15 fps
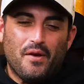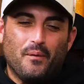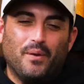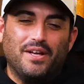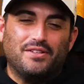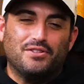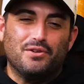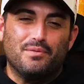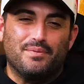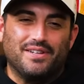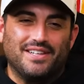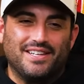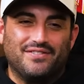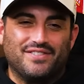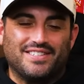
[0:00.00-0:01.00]
we do
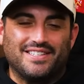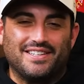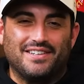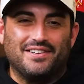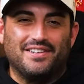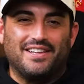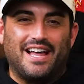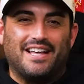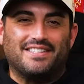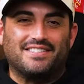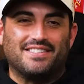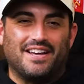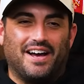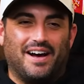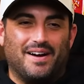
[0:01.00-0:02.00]
believe it's a little
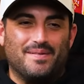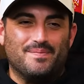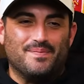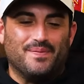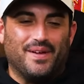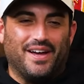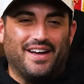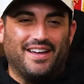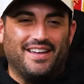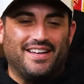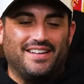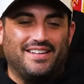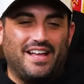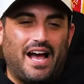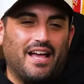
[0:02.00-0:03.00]
less,
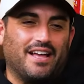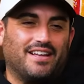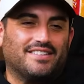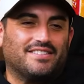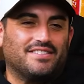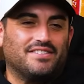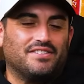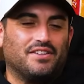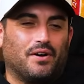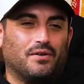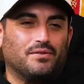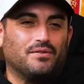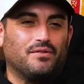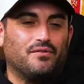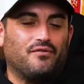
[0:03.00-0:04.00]
it's
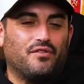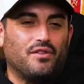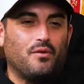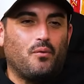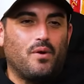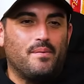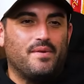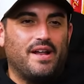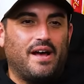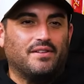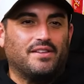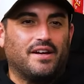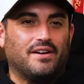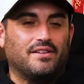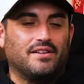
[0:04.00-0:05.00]
for the women
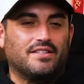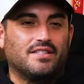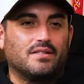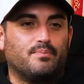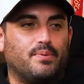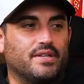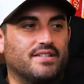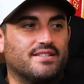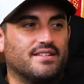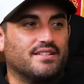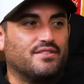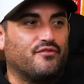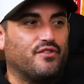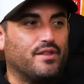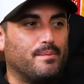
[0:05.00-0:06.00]
out there, this is
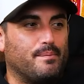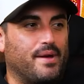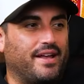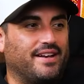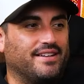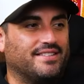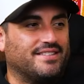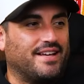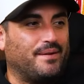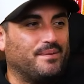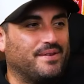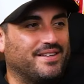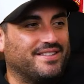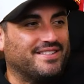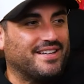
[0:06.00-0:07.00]
business. For the men, it's
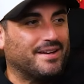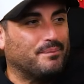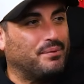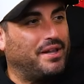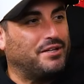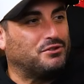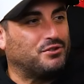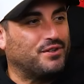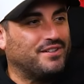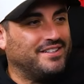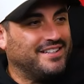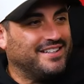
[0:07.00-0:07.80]
like pleasure.